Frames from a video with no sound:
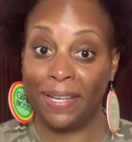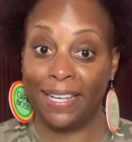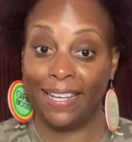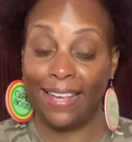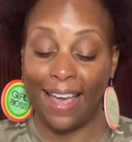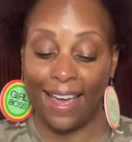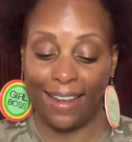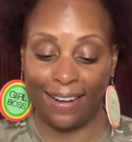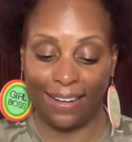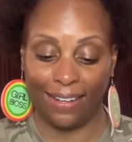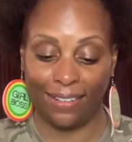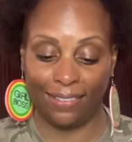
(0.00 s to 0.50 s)

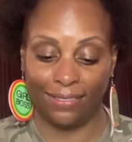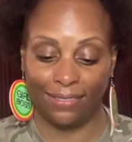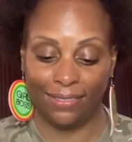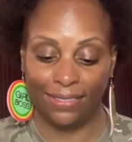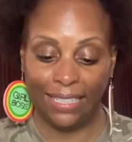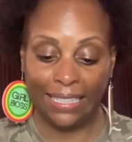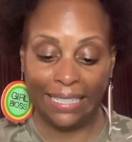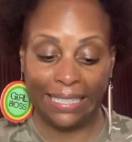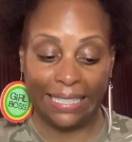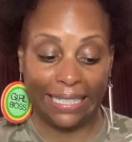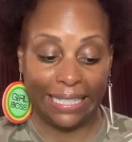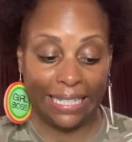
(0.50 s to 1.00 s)
beginning.
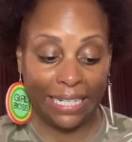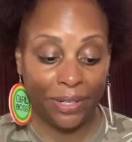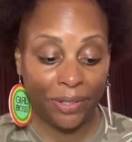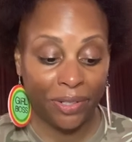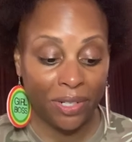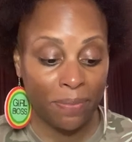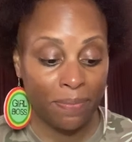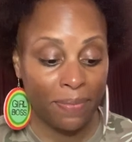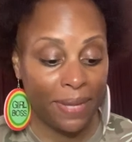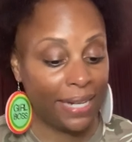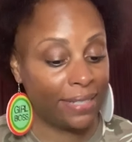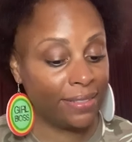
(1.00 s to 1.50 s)
Eager
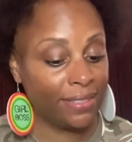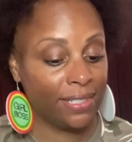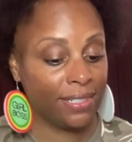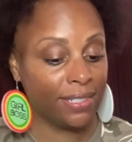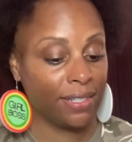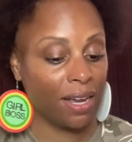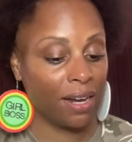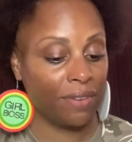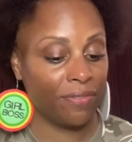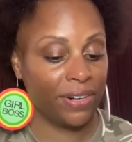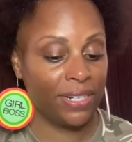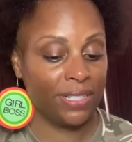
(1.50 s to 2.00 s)
to make
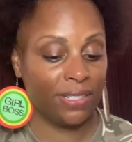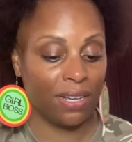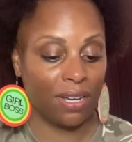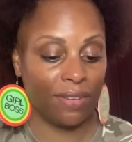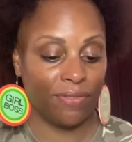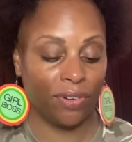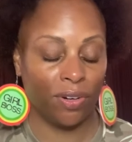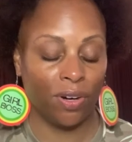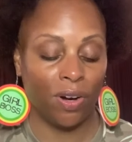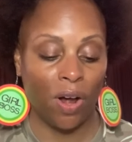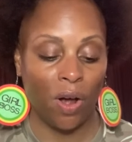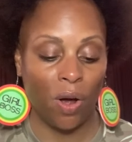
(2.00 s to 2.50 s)
discoveries
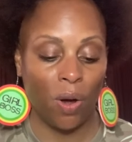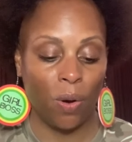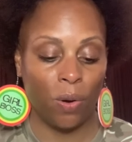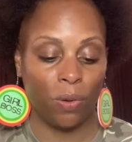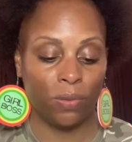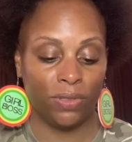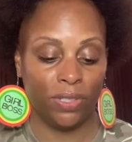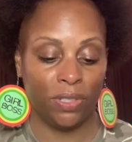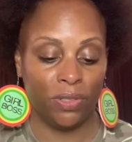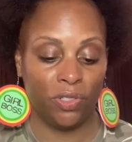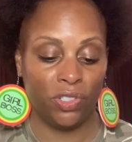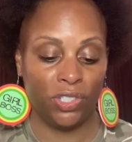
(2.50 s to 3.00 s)
of her
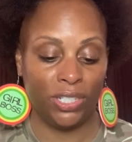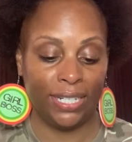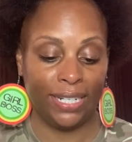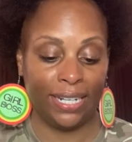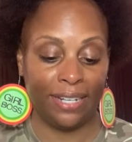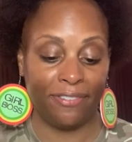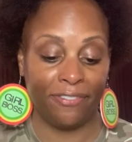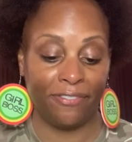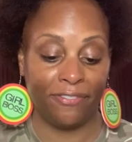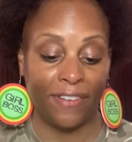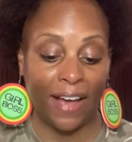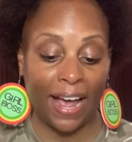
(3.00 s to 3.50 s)
own,
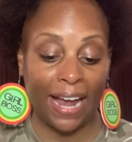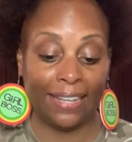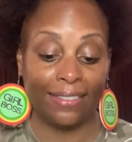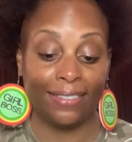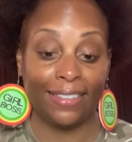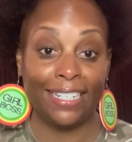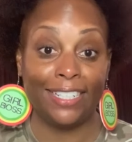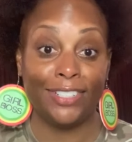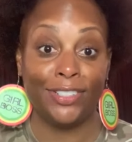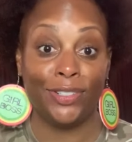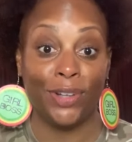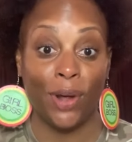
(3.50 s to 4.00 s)
Eugenie
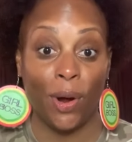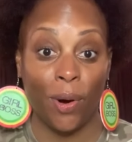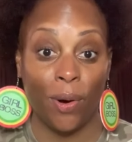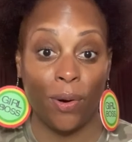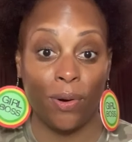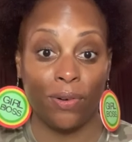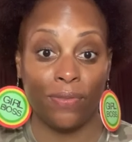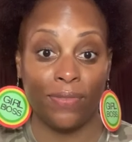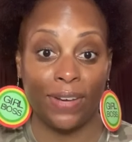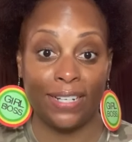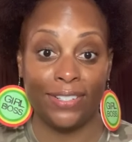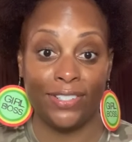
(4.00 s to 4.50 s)
finally
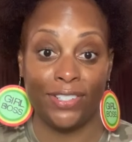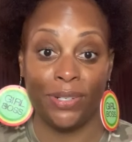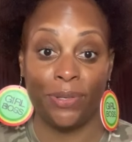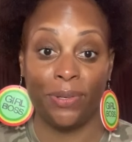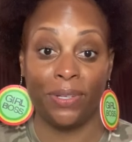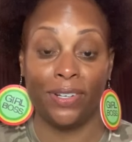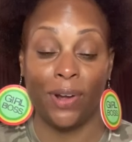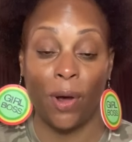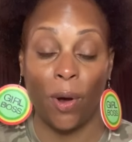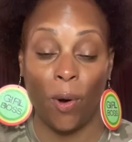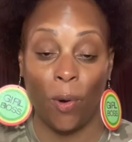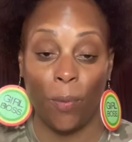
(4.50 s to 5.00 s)
dove into
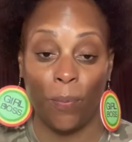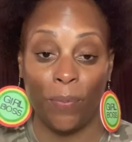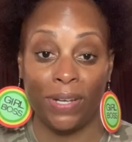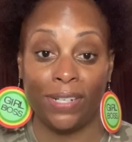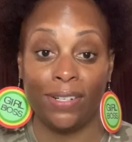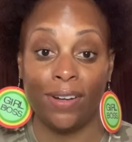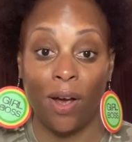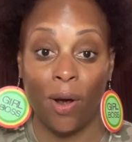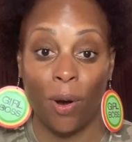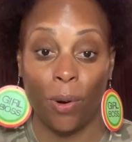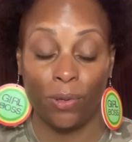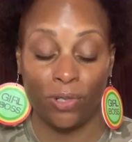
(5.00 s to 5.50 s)
an
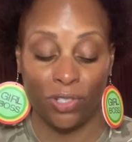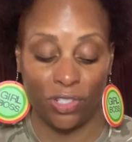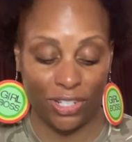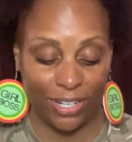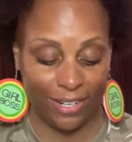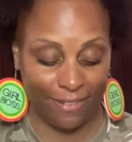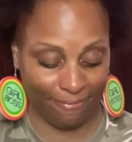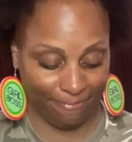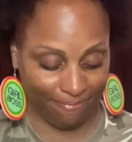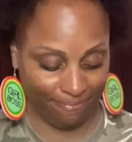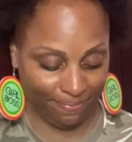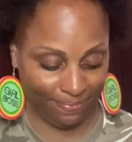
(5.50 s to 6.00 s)
open
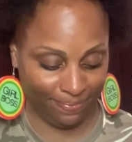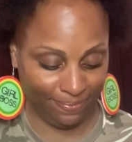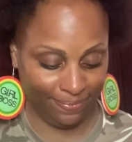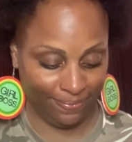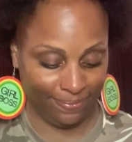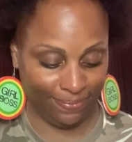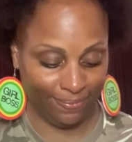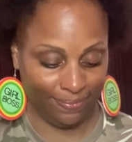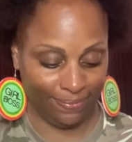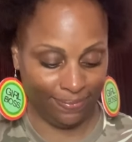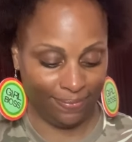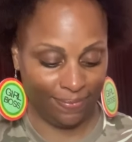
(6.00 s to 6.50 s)
ocean.
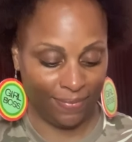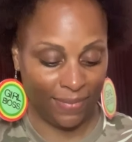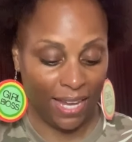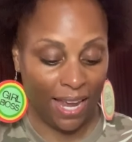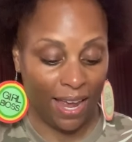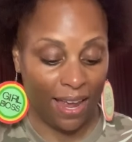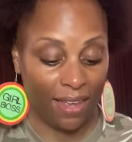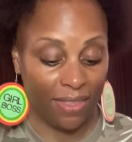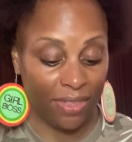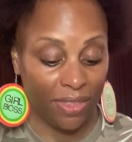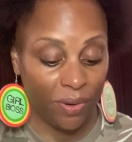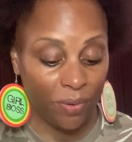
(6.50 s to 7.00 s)

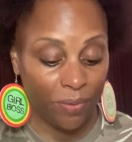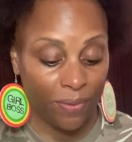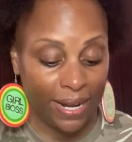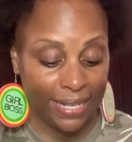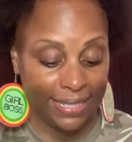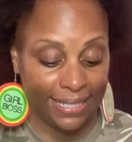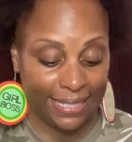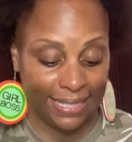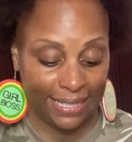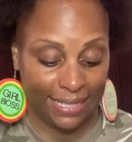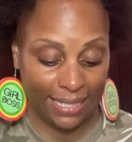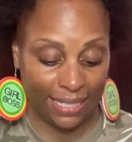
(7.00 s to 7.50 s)
In the
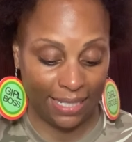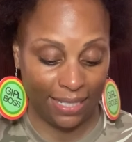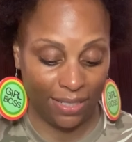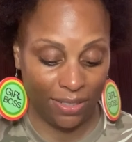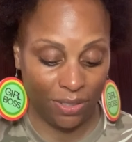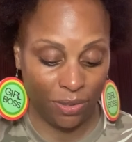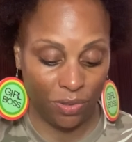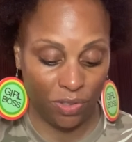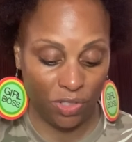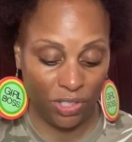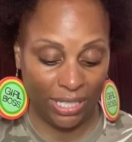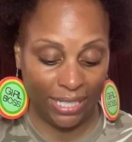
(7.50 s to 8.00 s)
Red Sea,
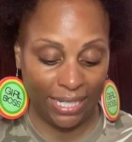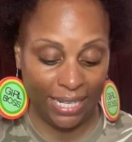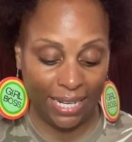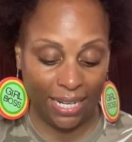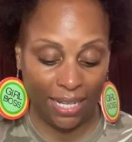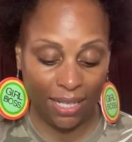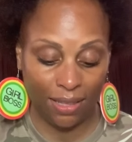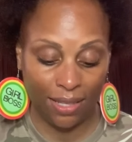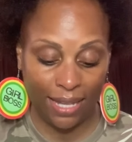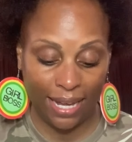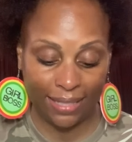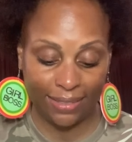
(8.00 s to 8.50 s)
Eugenie
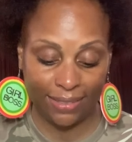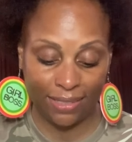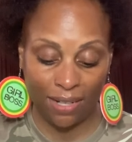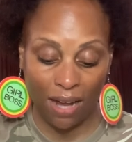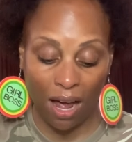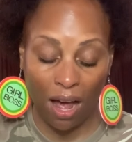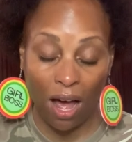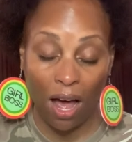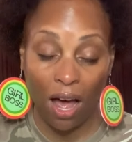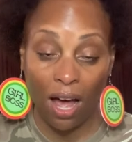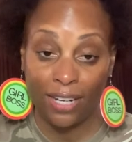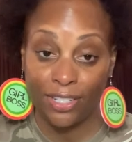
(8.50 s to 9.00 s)
collected
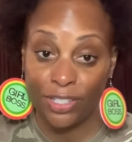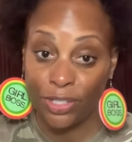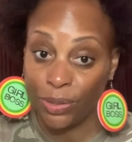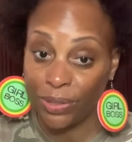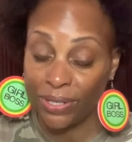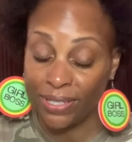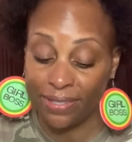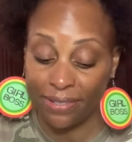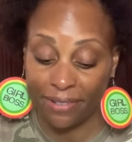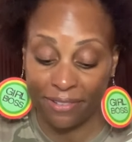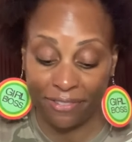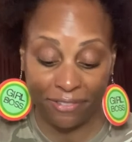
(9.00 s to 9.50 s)

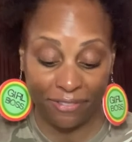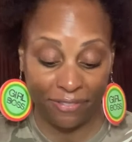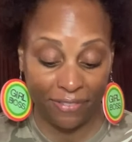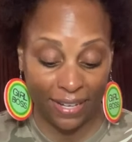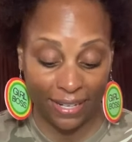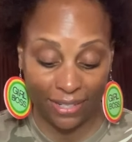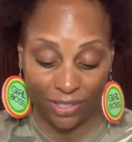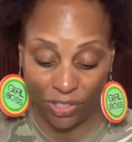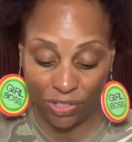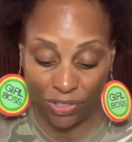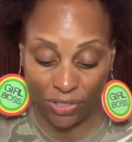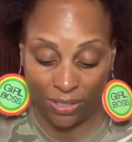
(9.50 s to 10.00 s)
hundreds of
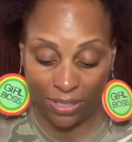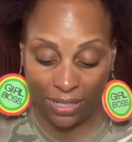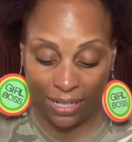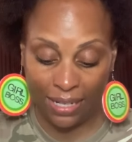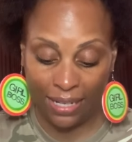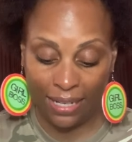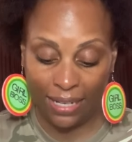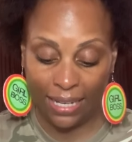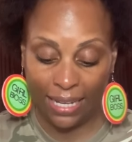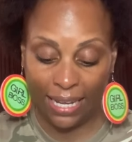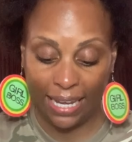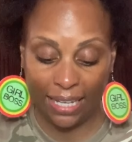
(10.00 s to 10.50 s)
fish,
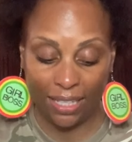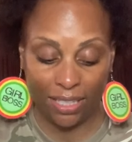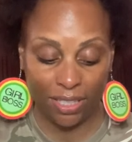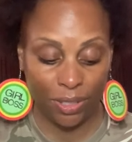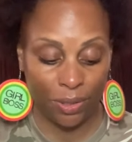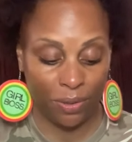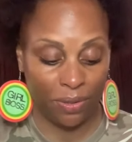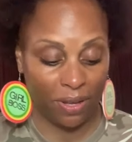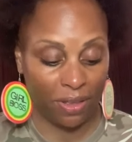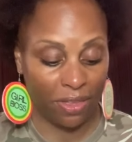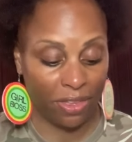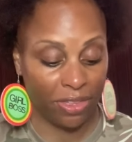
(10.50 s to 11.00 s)

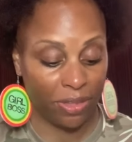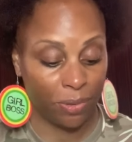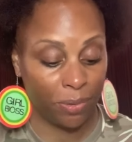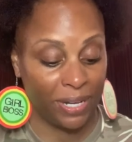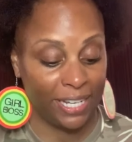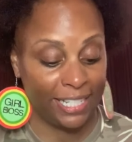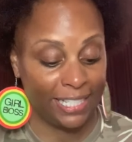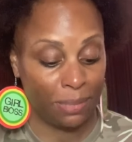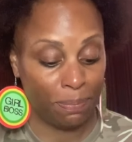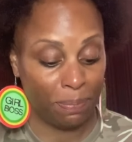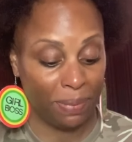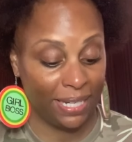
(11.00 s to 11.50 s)
including
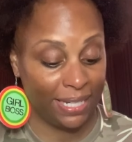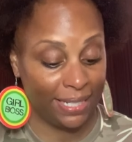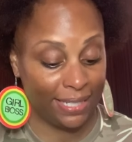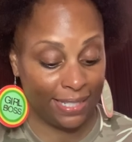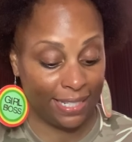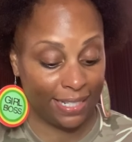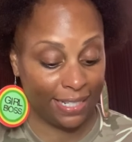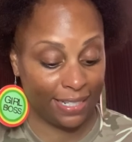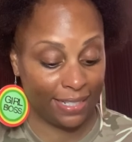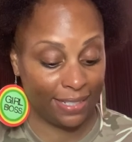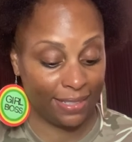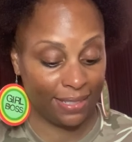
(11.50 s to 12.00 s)
three
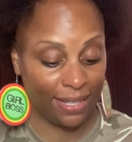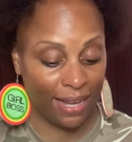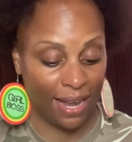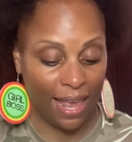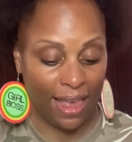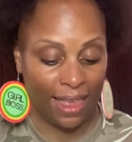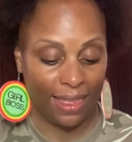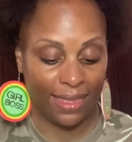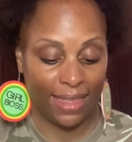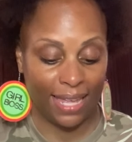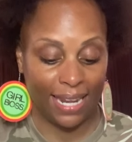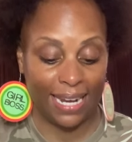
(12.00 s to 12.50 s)
species
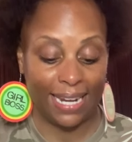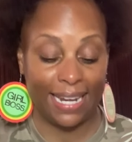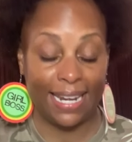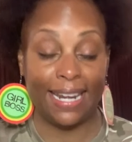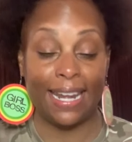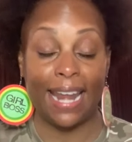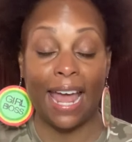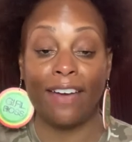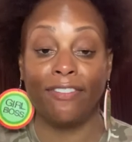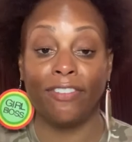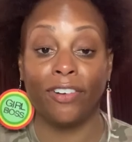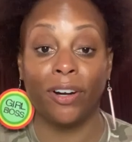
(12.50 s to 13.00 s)
that had
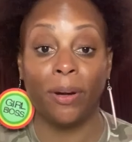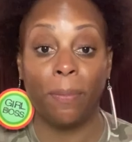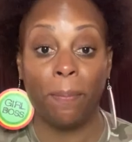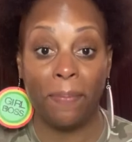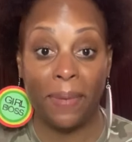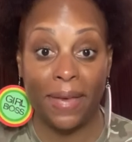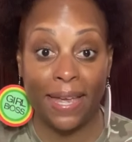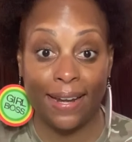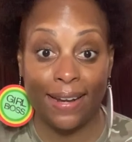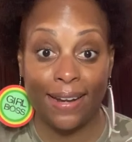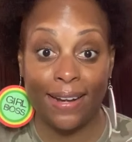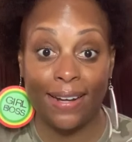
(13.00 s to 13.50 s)
never
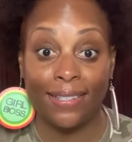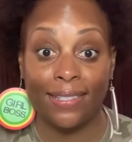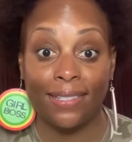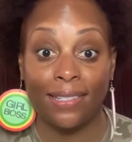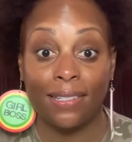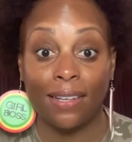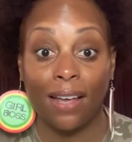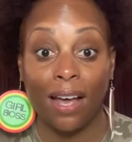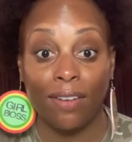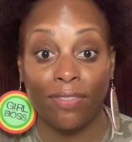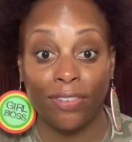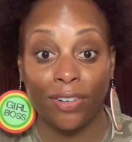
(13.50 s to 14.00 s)
been
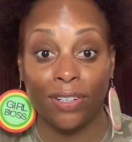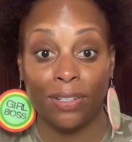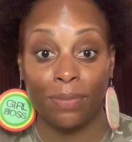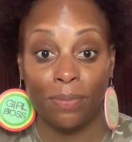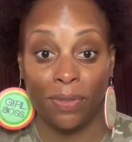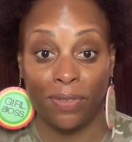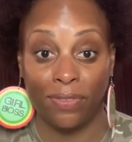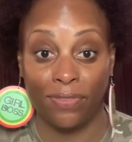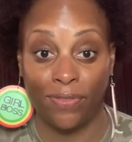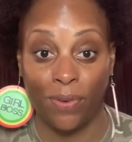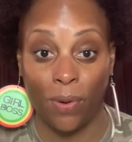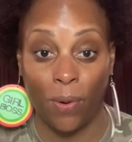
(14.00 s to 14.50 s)
discovered
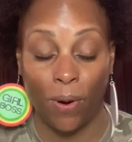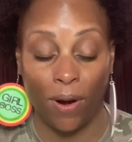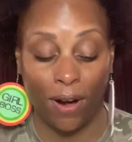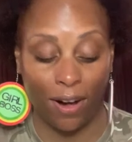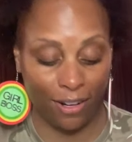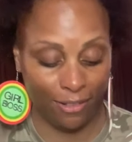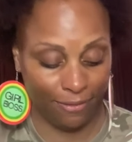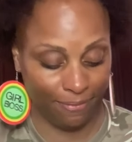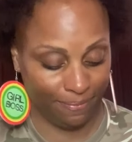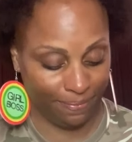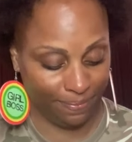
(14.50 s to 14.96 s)
before.